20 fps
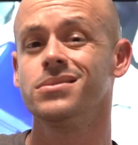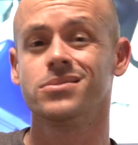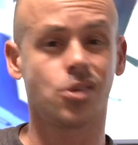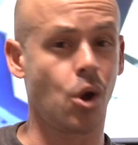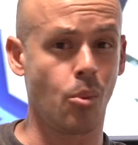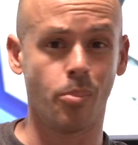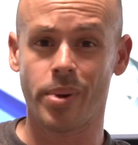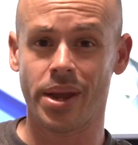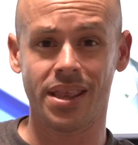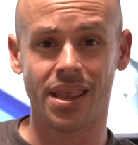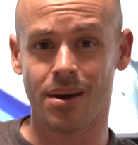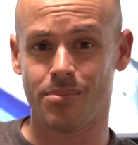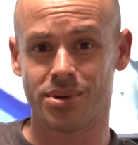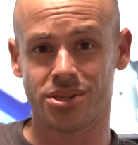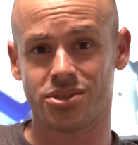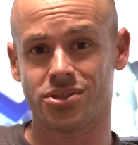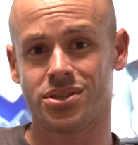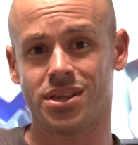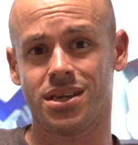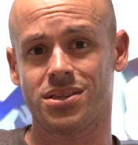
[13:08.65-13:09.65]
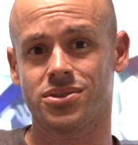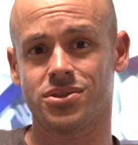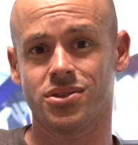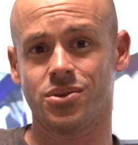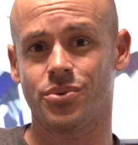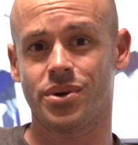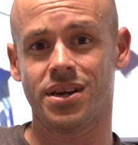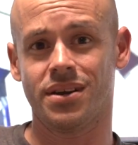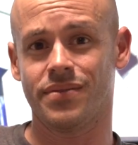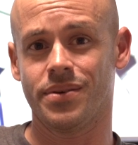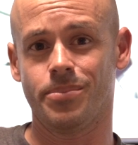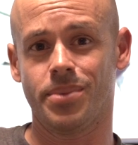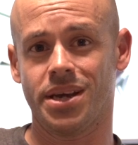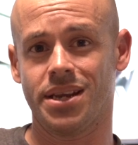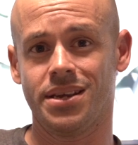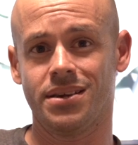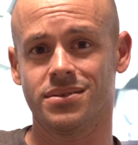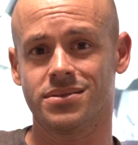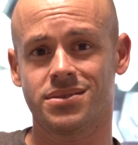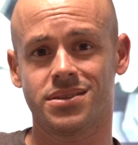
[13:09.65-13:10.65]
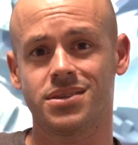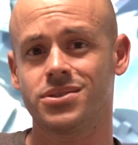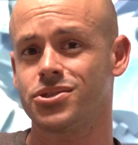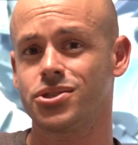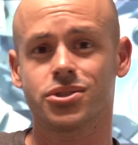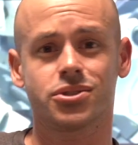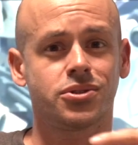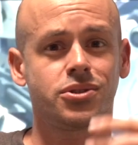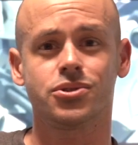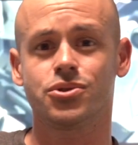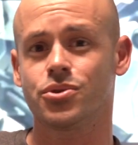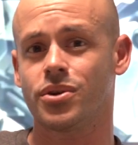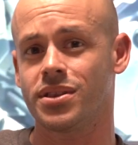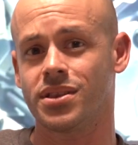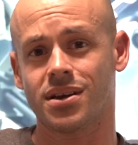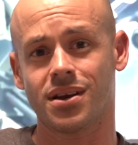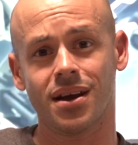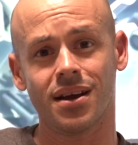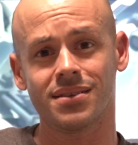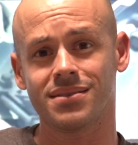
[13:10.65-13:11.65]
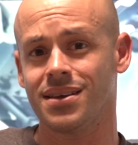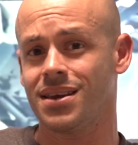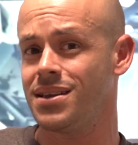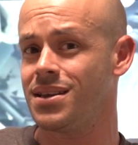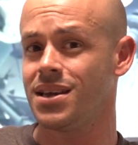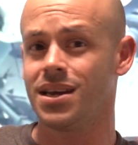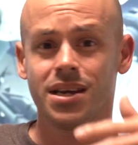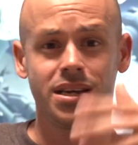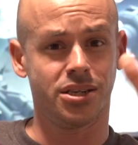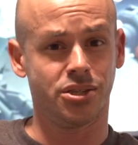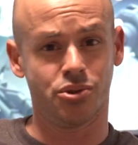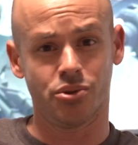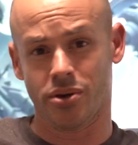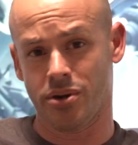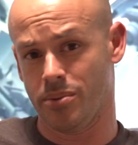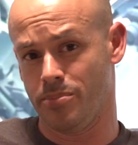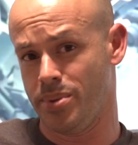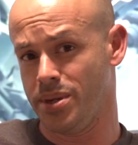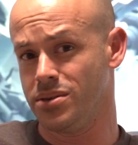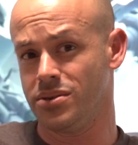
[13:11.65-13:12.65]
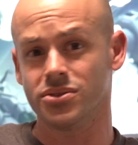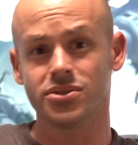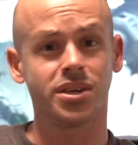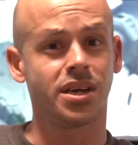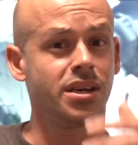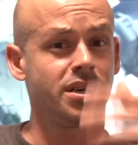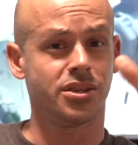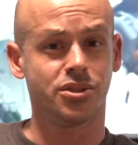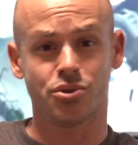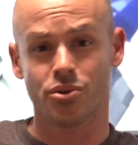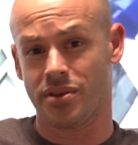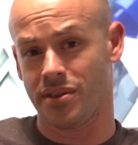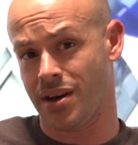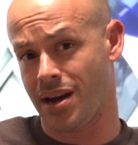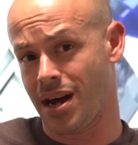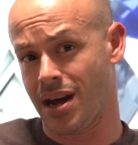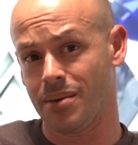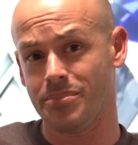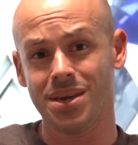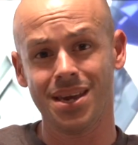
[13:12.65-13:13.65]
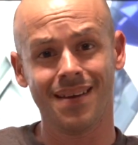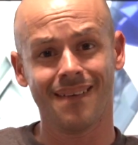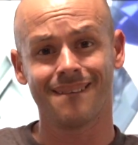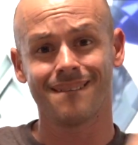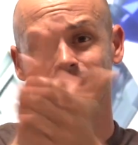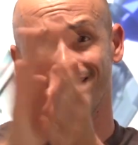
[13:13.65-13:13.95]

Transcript: Don't pay that much attention to what everybody else does. Just enjoy the content, enjoy your builds, enjoy the hobby.